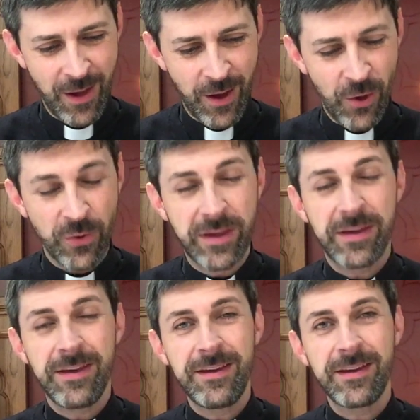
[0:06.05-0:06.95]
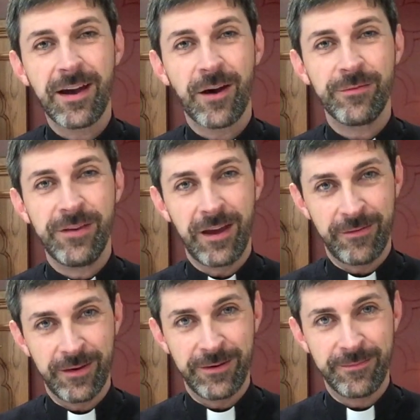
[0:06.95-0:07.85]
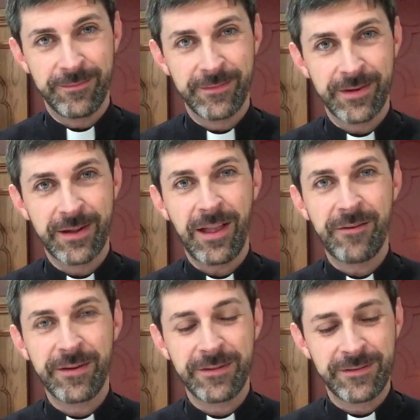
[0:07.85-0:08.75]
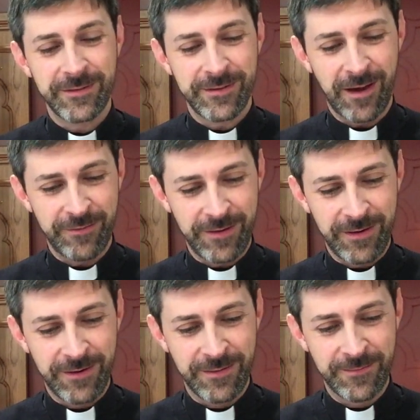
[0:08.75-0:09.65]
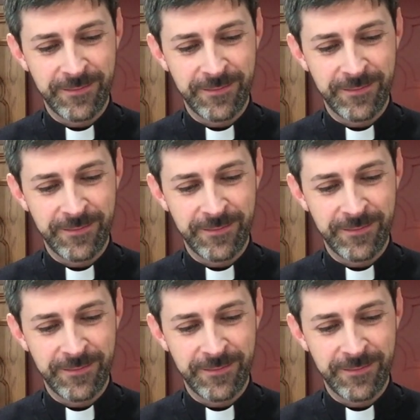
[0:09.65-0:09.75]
O key of David, Clavis David.